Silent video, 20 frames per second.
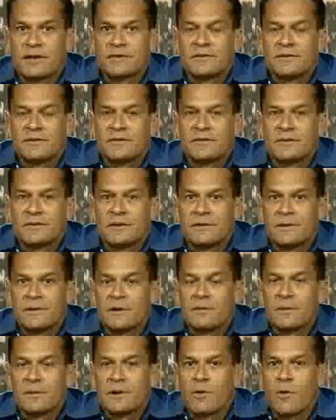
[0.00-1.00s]
with the
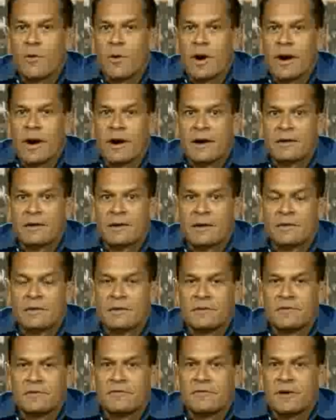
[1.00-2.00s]
SEC, they're required
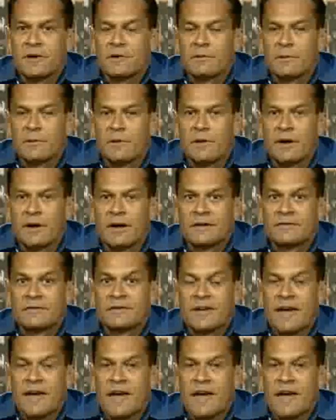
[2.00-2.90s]
under the federal laws